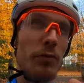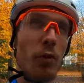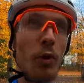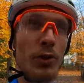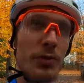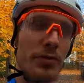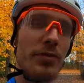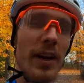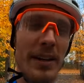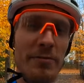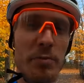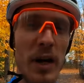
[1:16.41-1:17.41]
four to
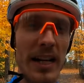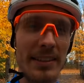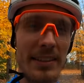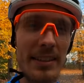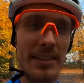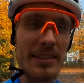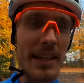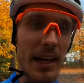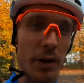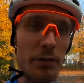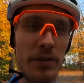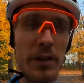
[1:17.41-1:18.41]
five practice that
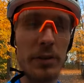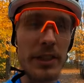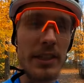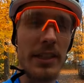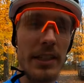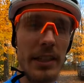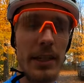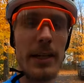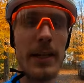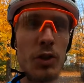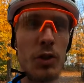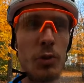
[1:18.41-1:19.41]
are very key
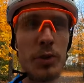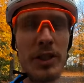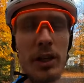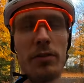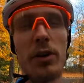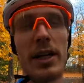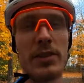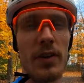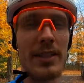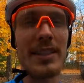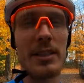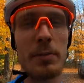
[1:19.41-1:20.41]
to recover as
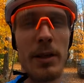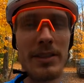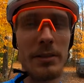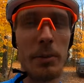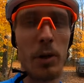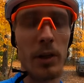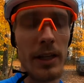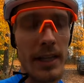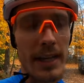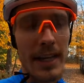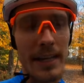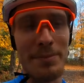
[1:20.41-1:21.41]
fast as possible
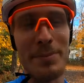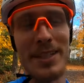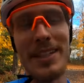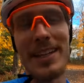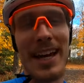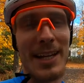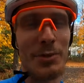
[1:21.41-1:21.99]
and be uh,